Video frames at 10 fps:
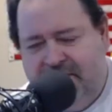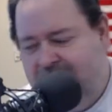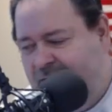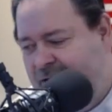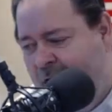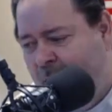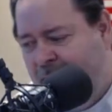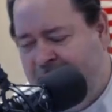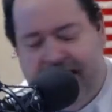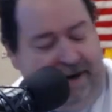No on
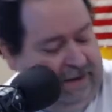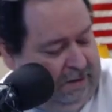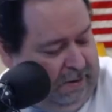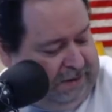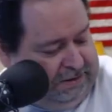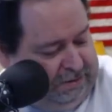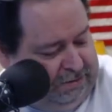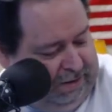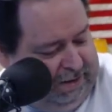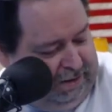that question,
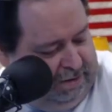Trent.